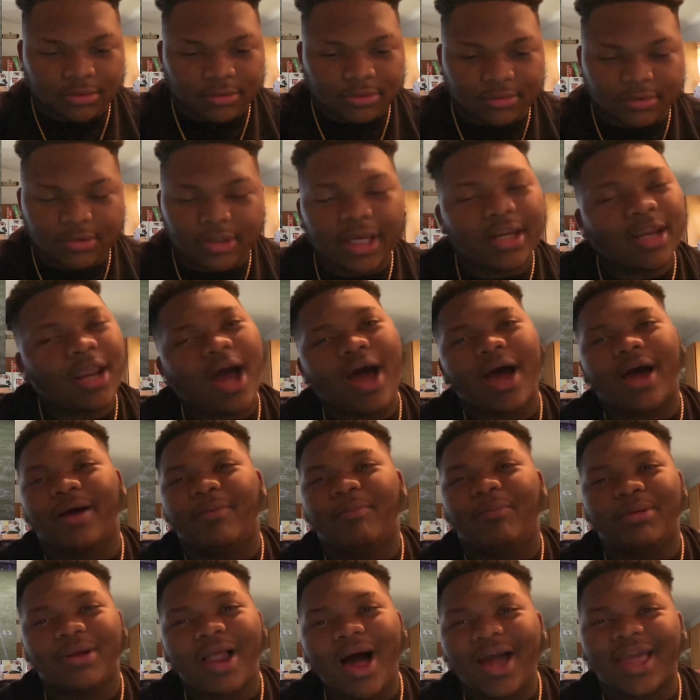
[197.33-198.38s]
They
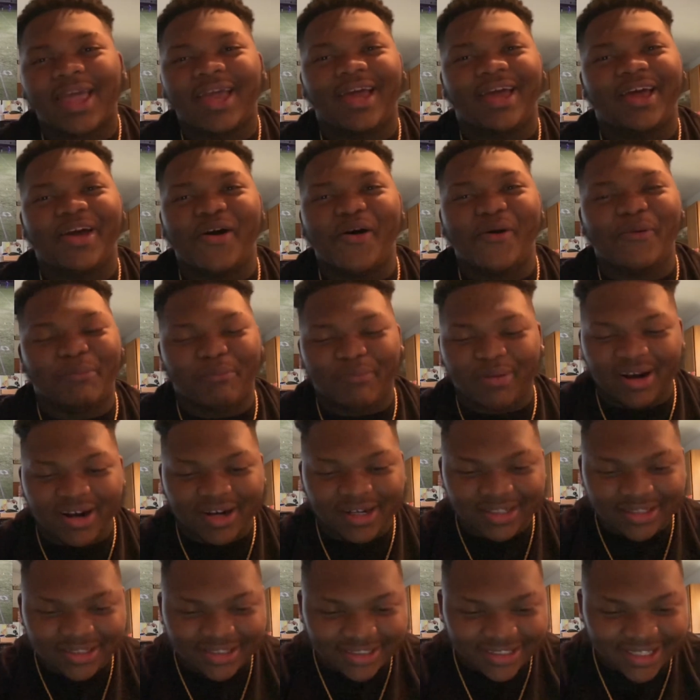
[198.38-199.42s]
not blocking him, bro.
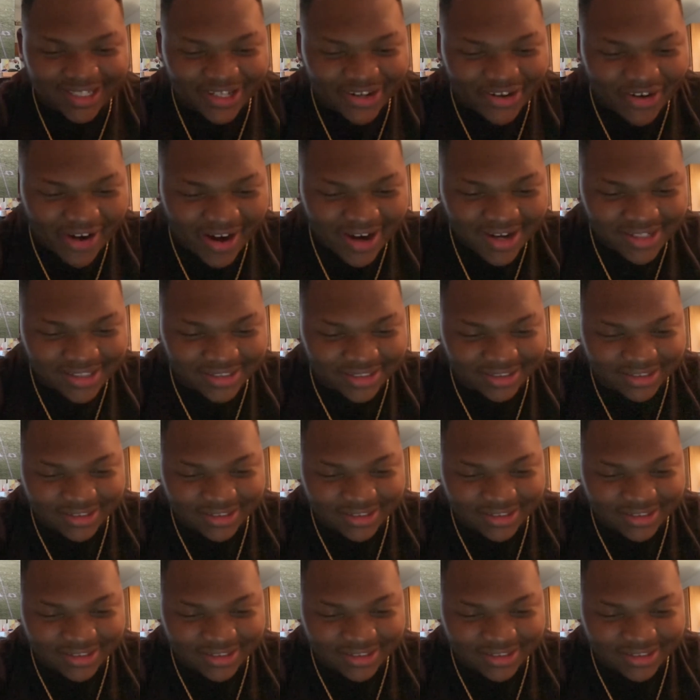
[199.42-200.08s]
This shit crazy.